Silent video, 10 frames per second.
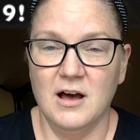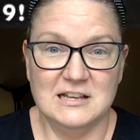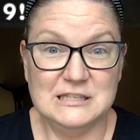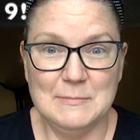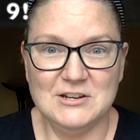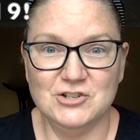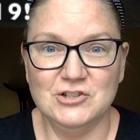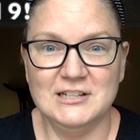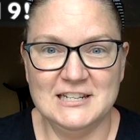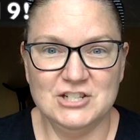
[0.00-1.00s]
a
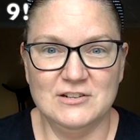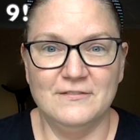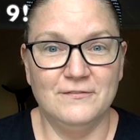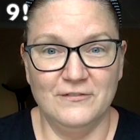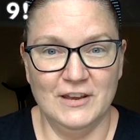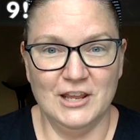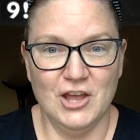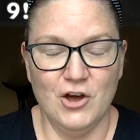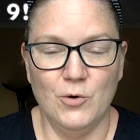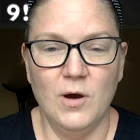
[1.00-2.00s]
special edition
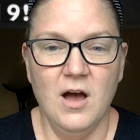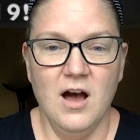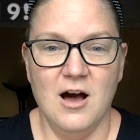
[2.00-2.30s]
video.